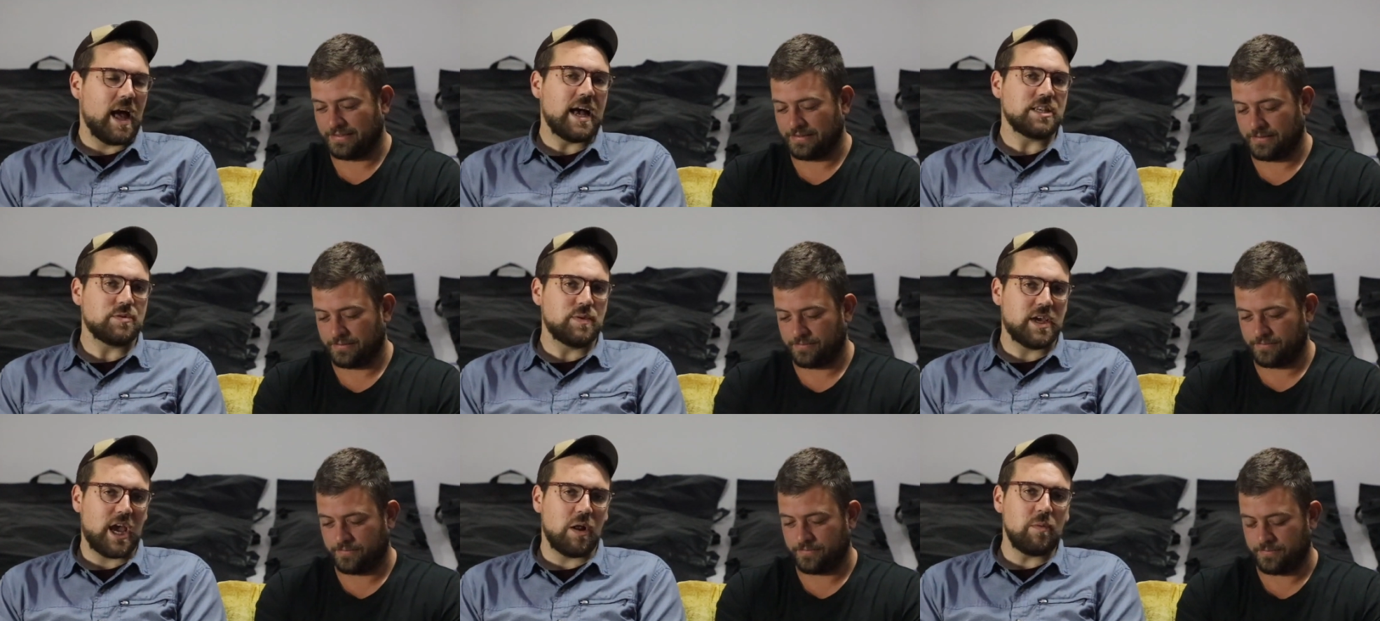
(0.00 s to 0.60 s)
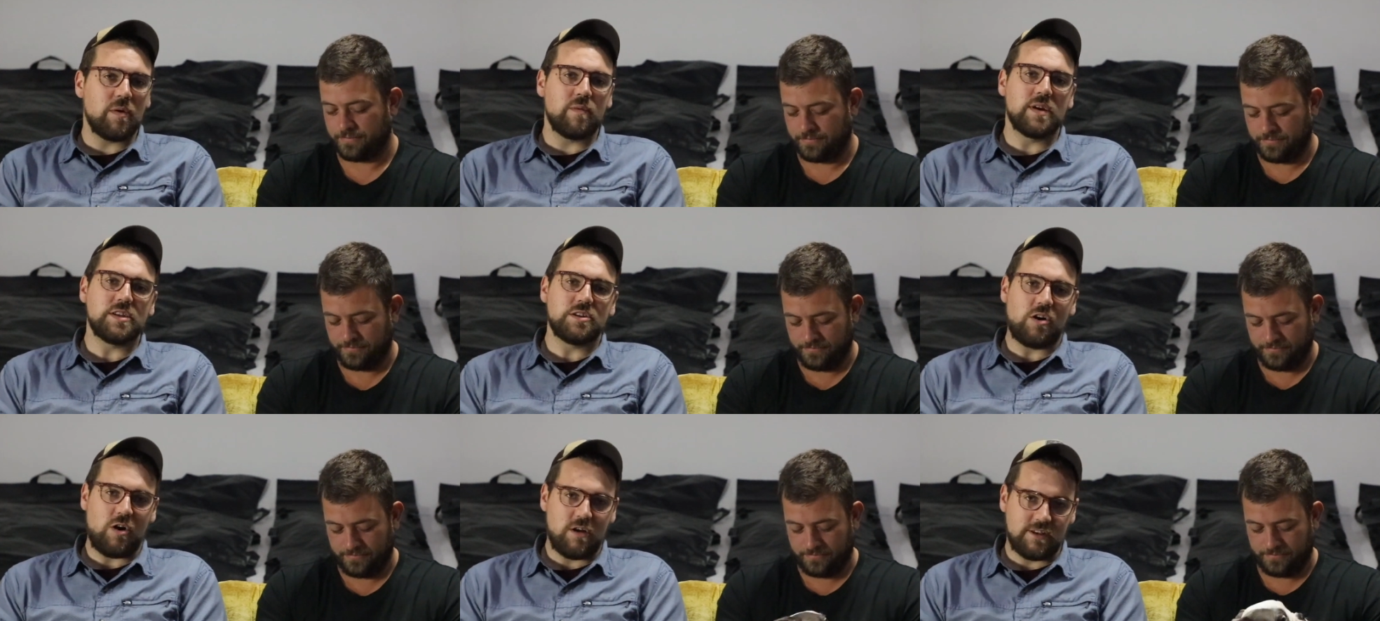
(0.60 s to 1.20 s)
Speaker 1: Last weekend we
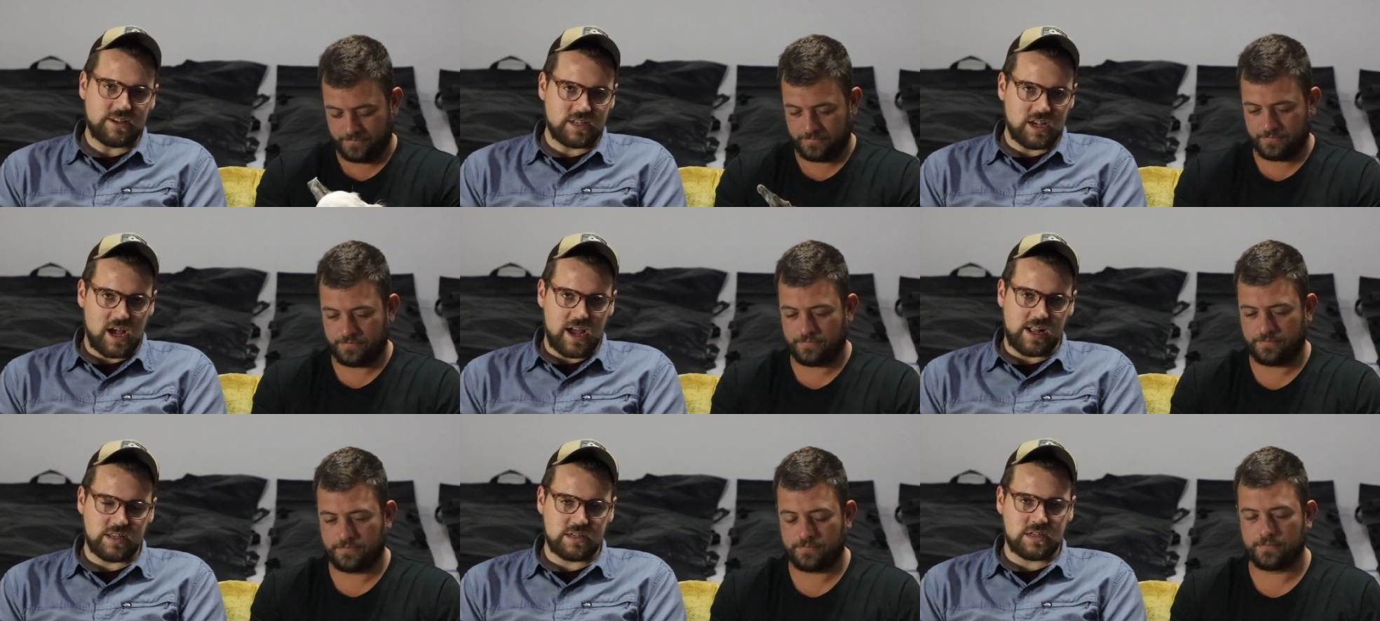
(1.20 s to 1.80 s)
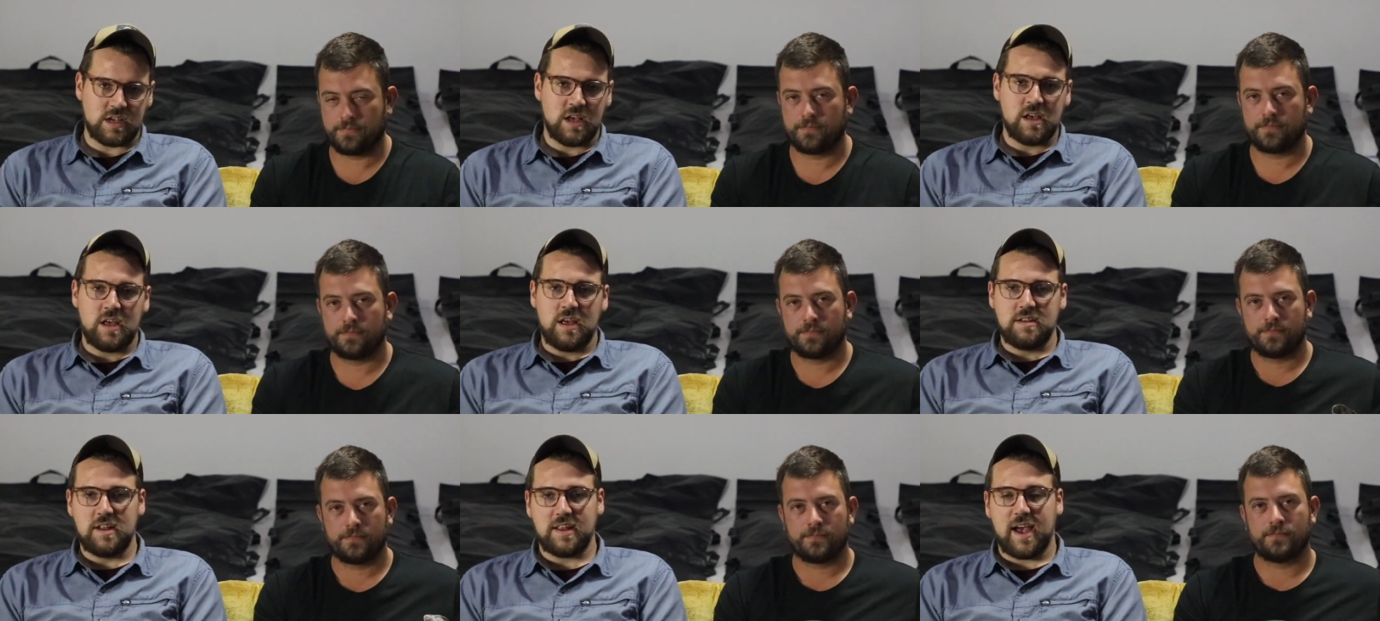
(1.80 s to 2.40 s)
went to all the sites,
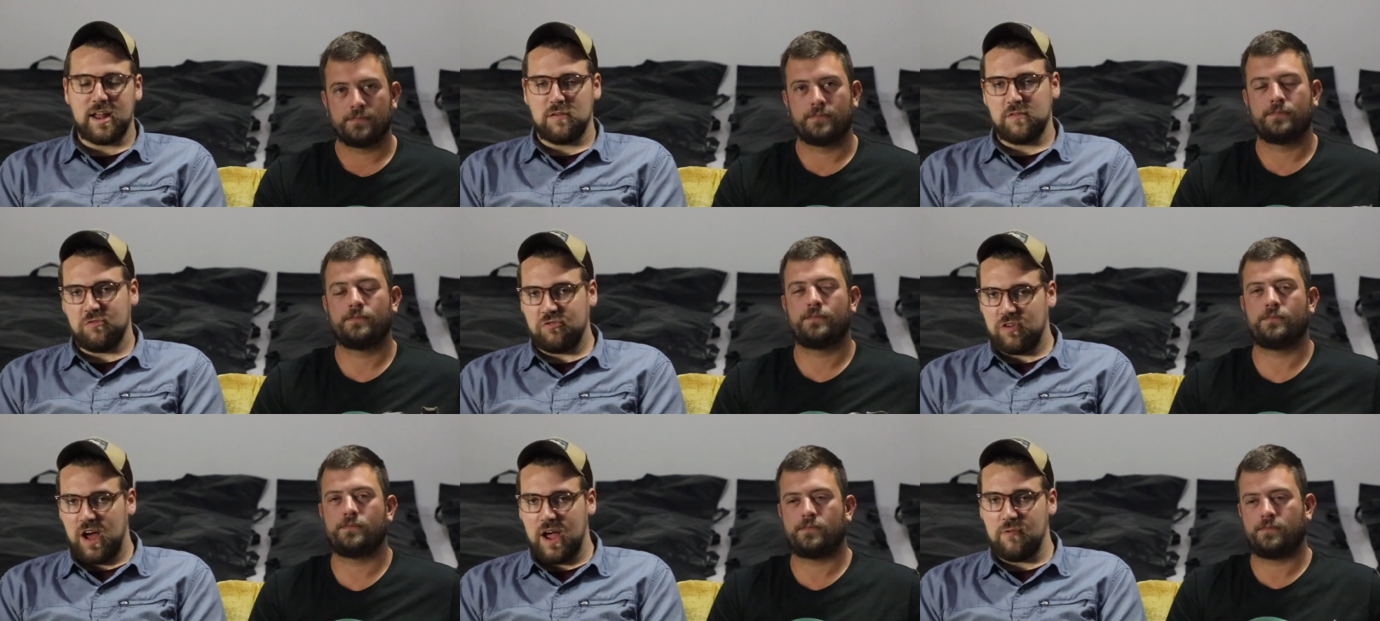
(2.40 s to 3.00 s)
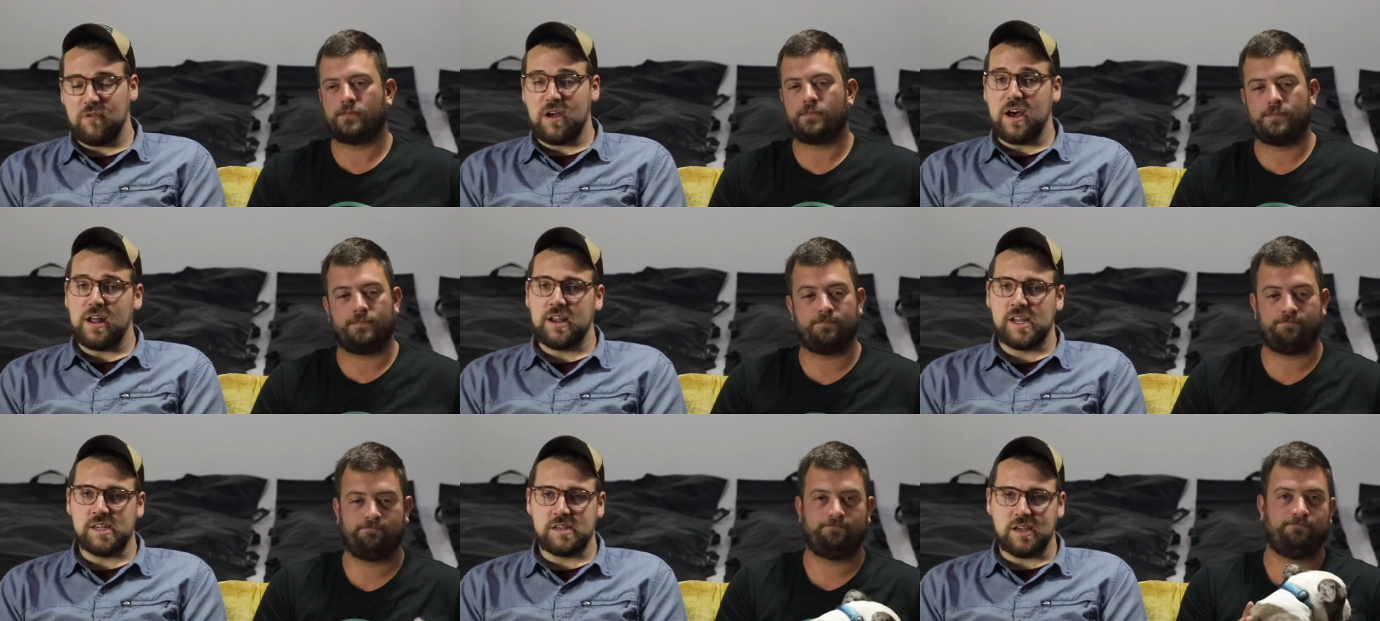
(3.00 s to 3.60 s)
did kind of a dry
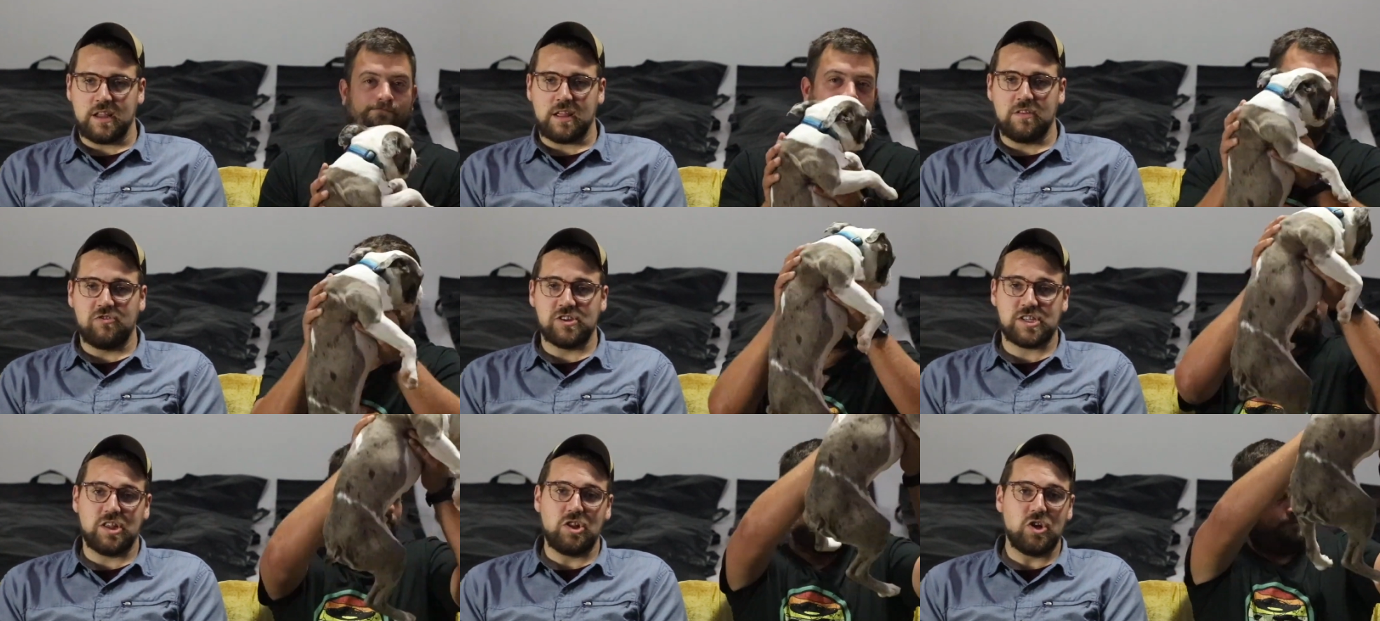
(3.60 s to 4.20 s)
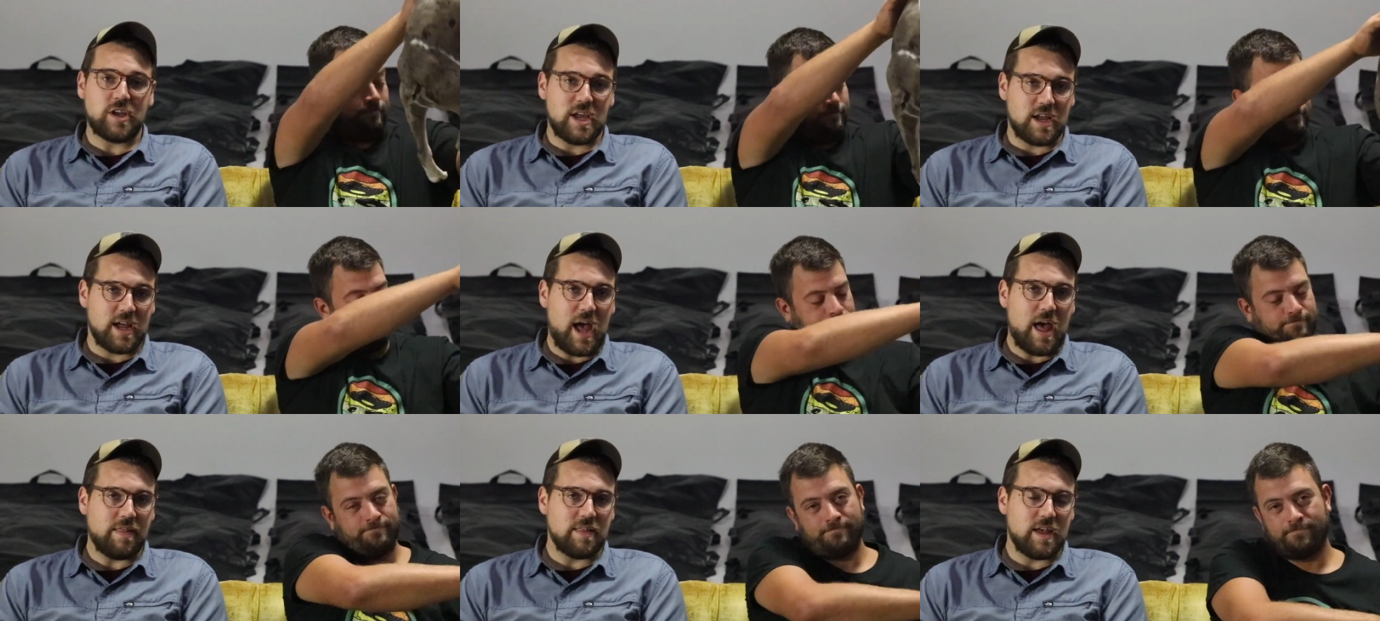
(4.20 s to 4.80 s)
run, and just
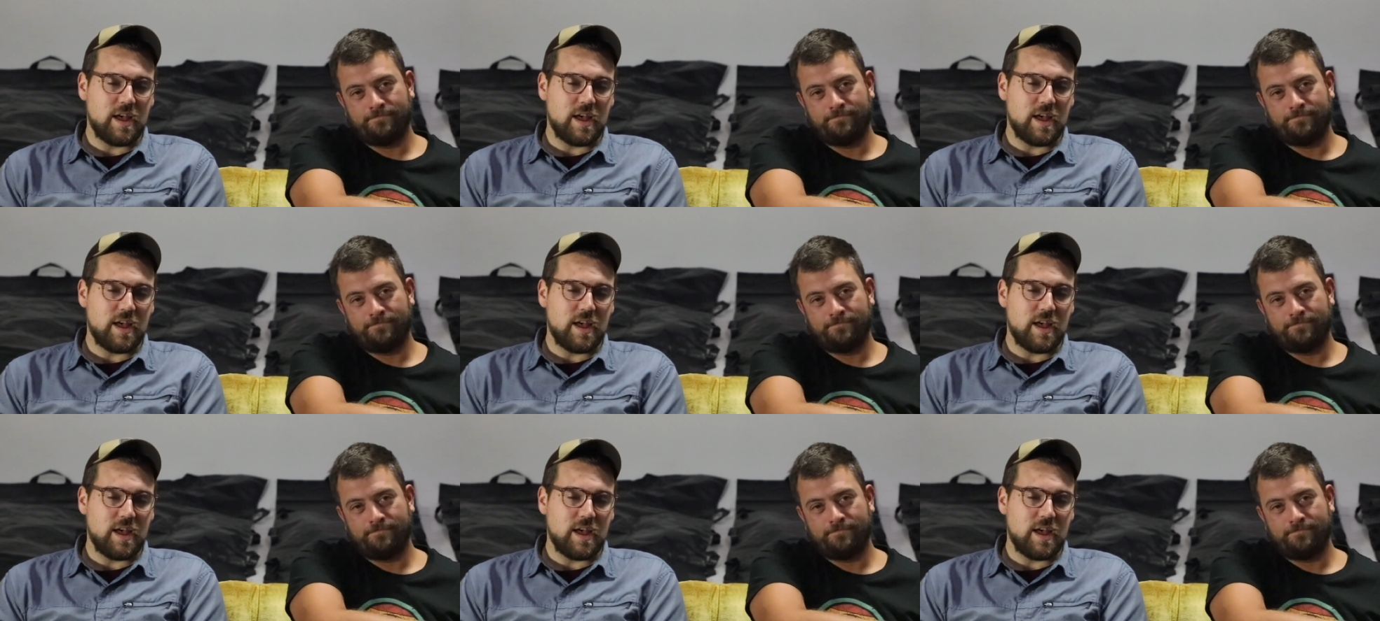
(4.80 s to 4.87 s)
looking at